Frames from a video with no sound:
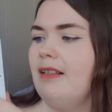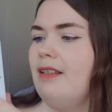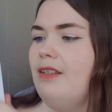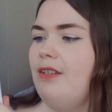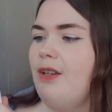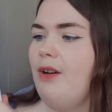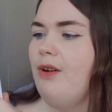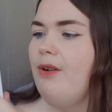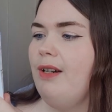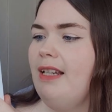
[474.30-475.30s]

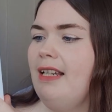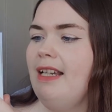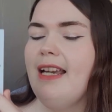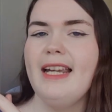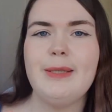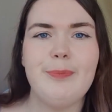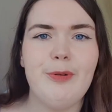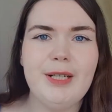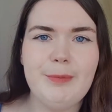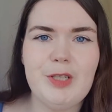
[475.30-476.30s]
So it's
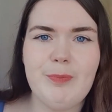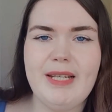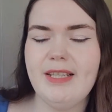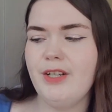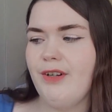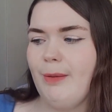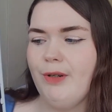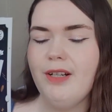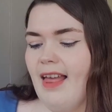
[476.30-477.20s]
pretty much basic grammar.